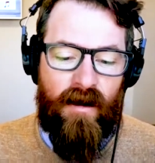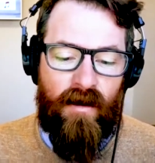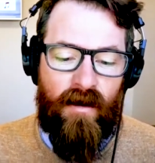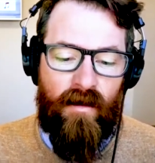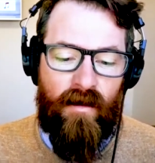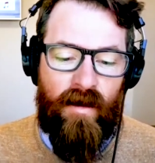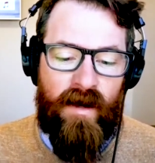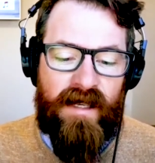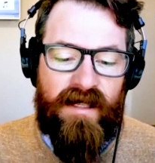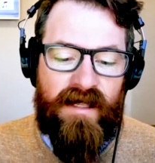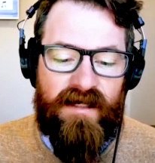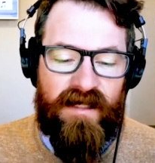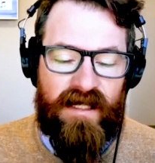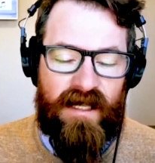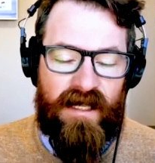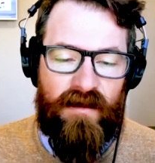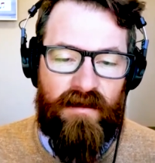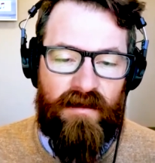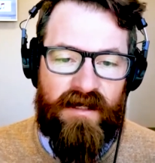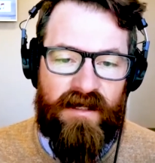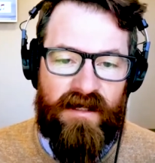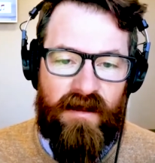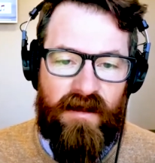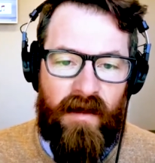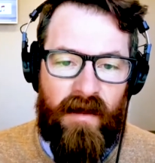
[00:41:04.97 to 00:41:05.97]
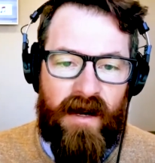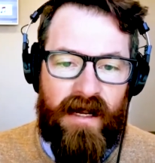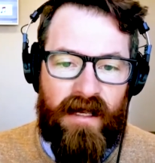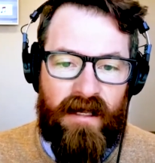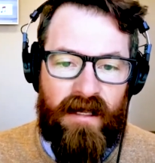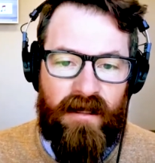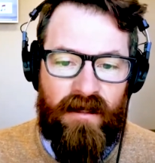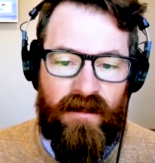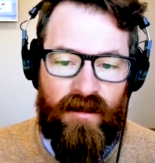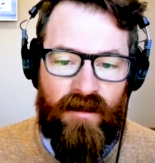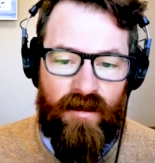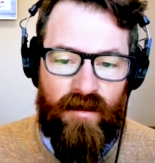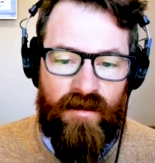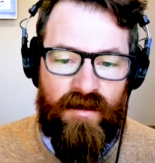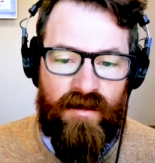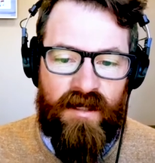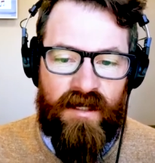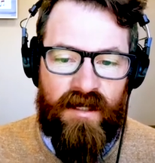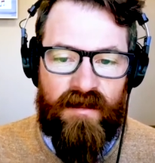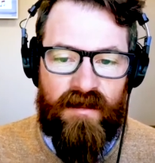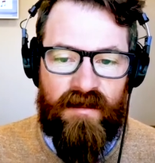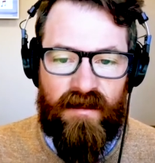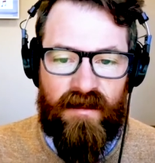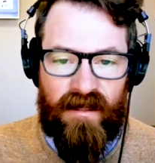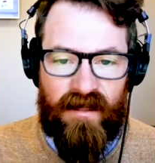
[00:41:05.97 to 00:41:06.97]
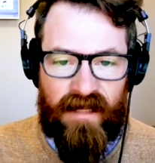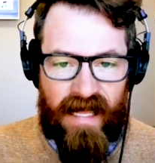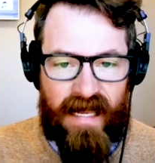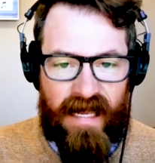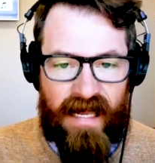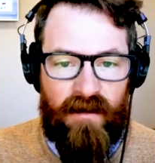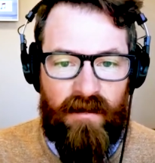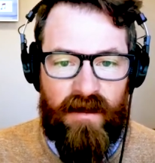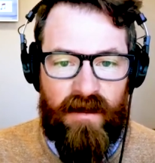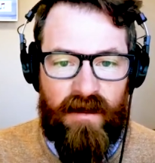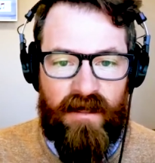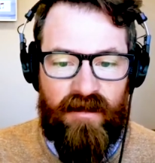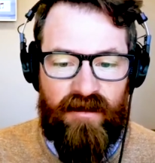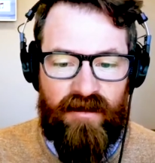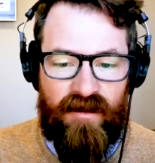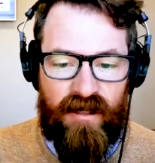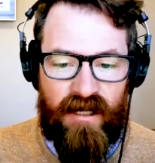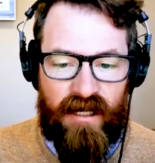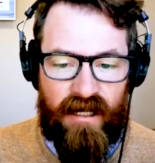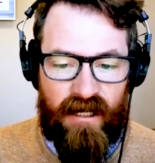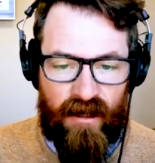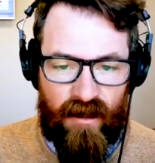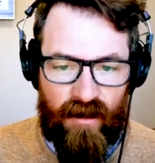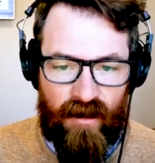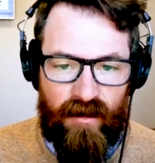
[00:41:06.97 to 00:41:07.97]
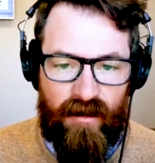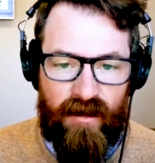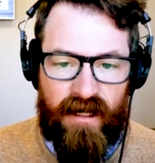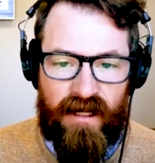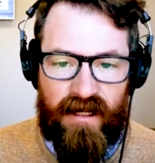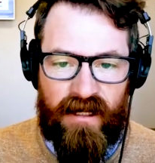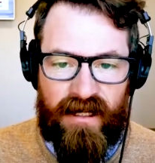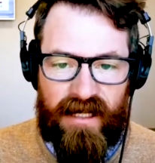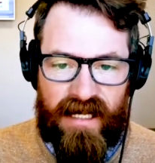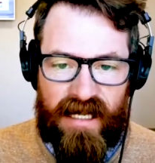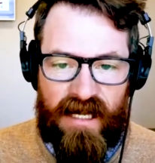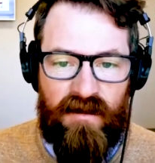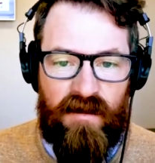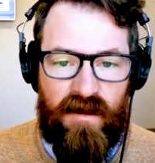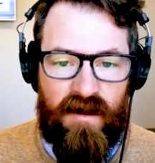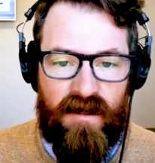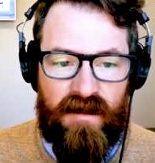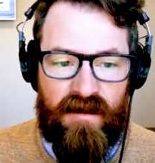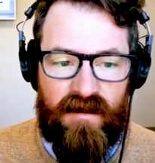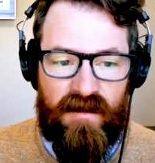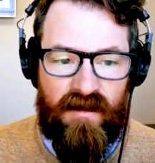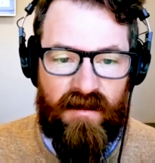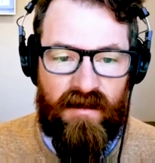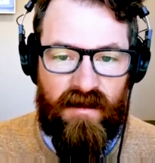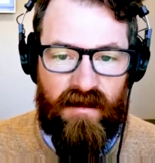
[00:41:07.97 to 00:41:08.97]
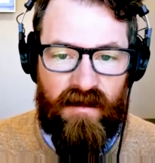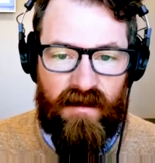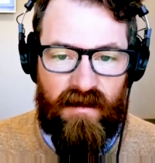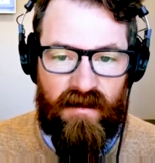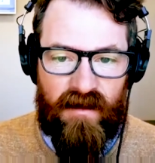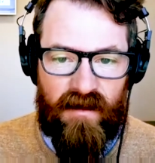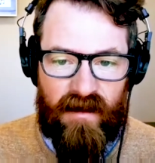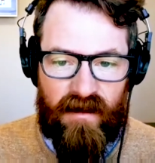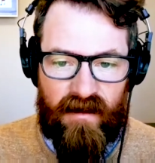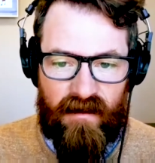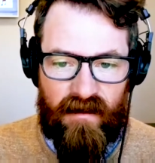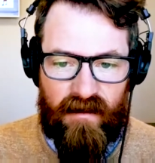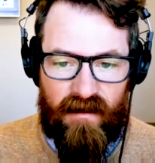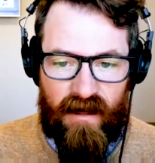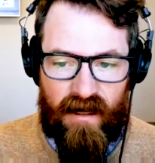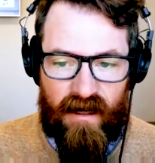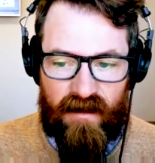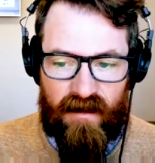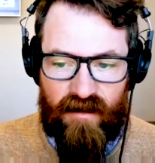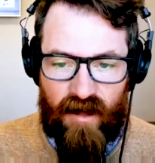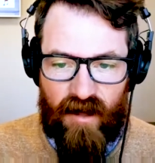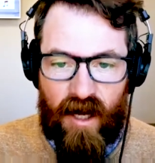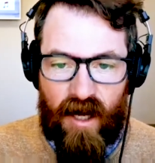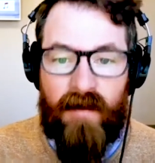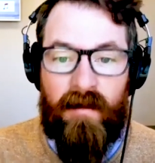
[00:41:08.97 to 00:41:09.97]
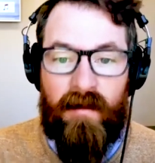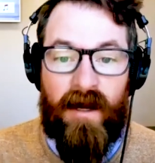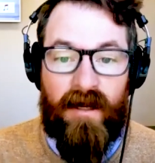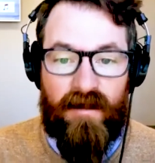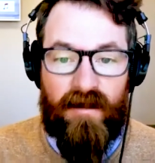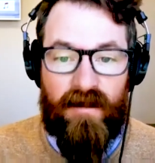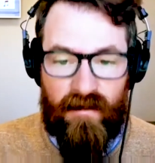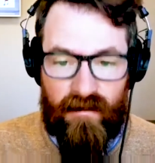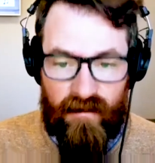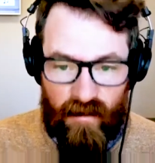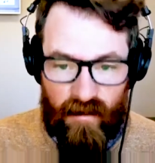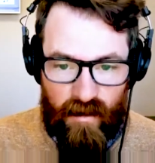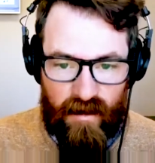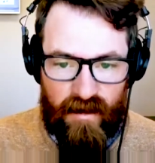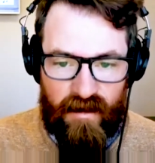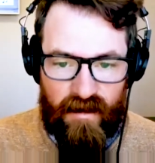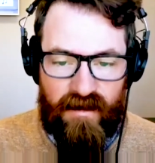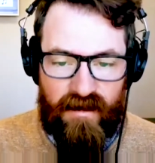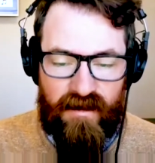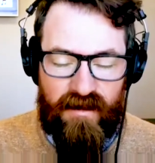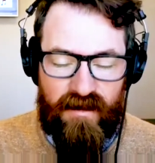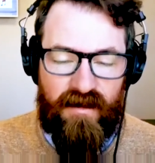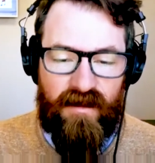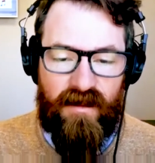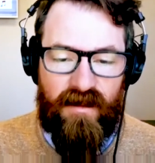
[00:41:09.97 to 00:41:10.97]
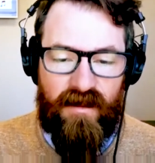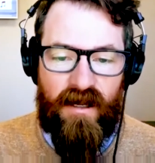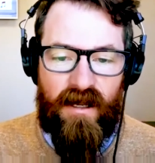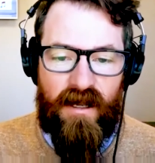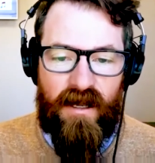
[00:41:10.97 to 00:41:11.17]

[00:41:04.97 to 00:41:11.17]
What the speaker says: We see when somebody uses language, including keywords that talk about divorce,